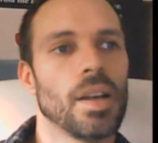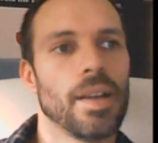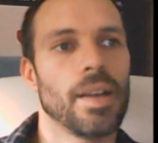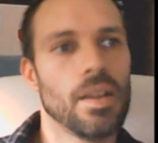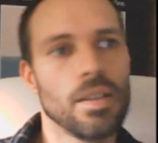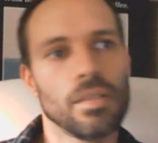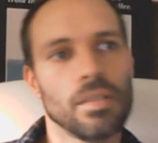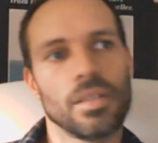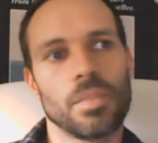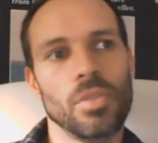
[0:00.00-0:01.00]
And in
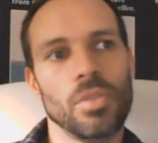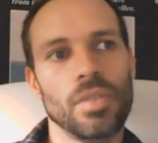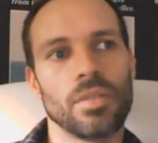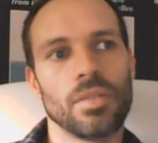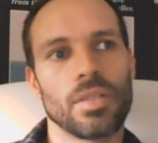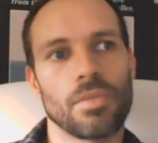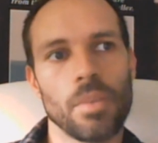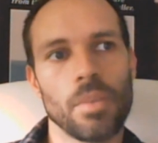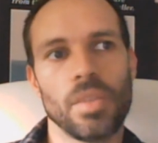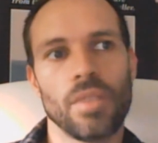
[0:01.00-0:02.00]
this movie, the
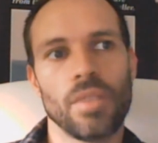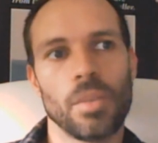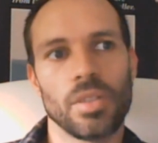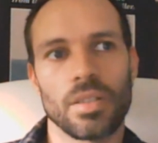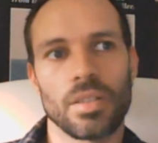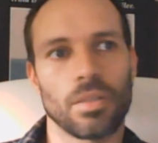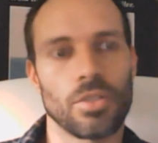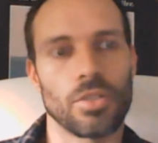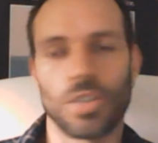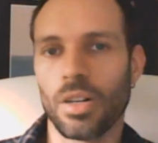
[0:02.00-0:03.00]
disruptive element is not the
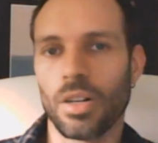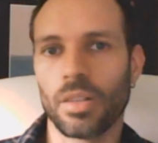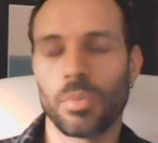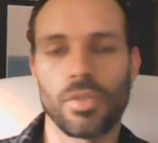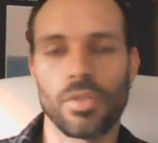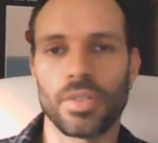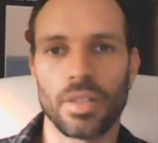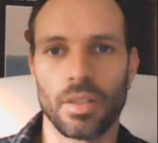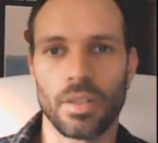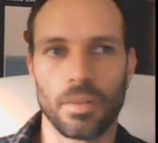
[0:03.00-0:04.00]
shark per se.